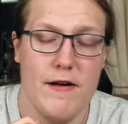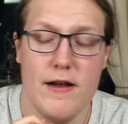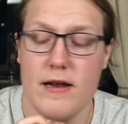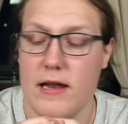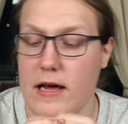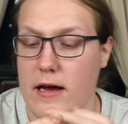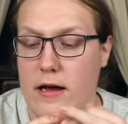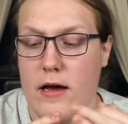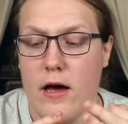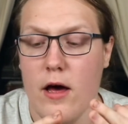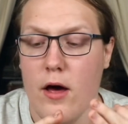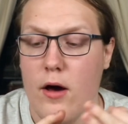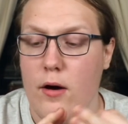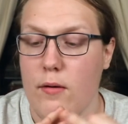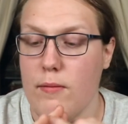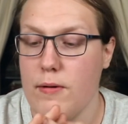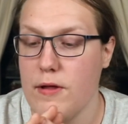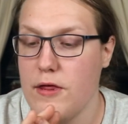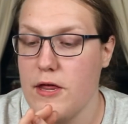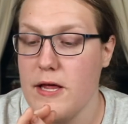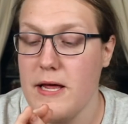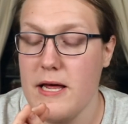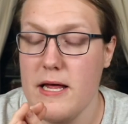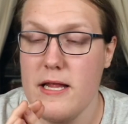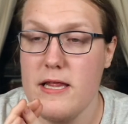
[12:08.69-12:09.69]
and like
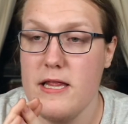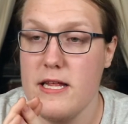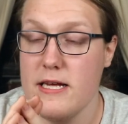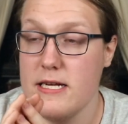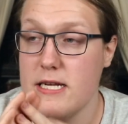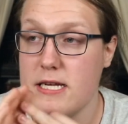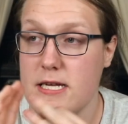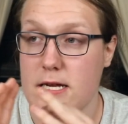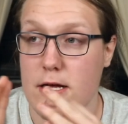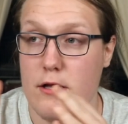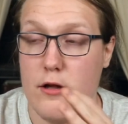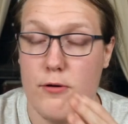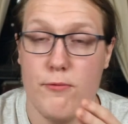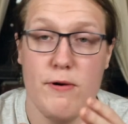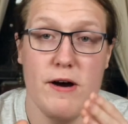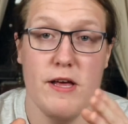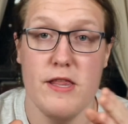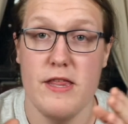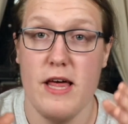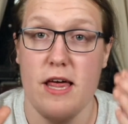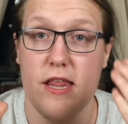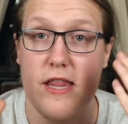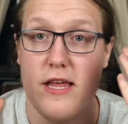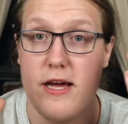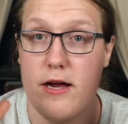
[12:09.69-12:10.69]
within this
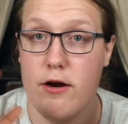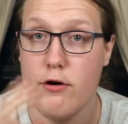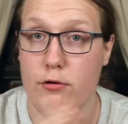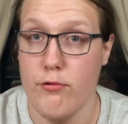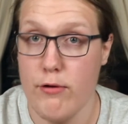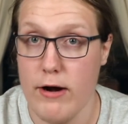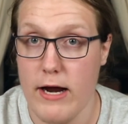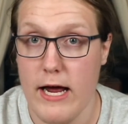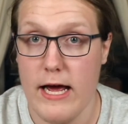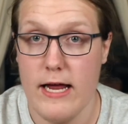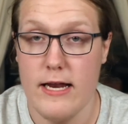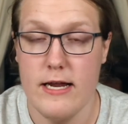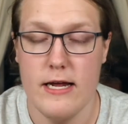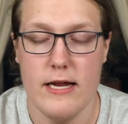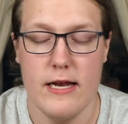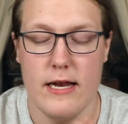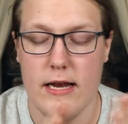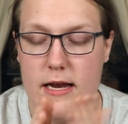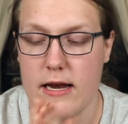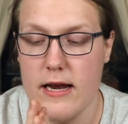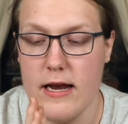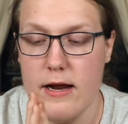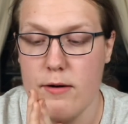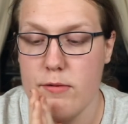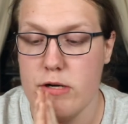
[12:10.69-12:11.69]
silhouette that they created,
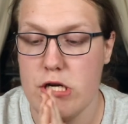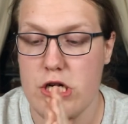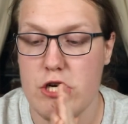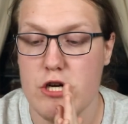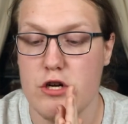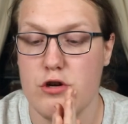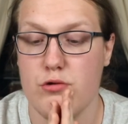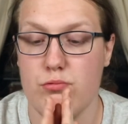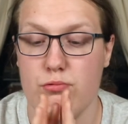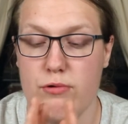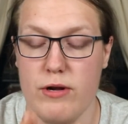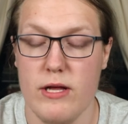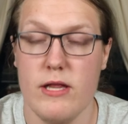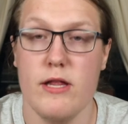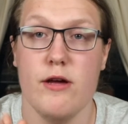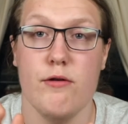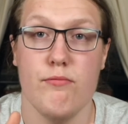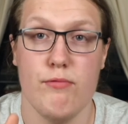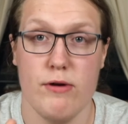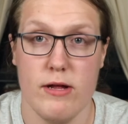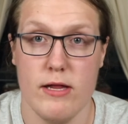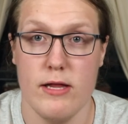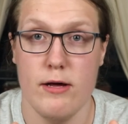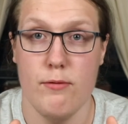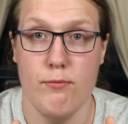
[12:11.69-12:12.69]
and it was just really,
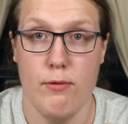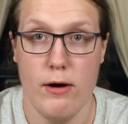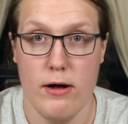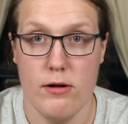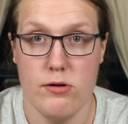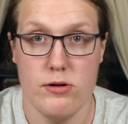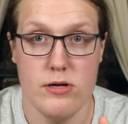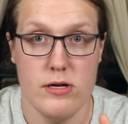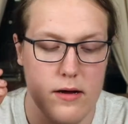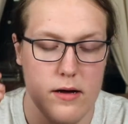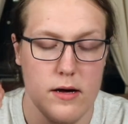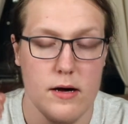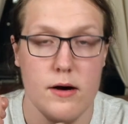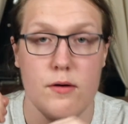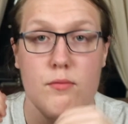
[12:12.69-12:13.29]
really well.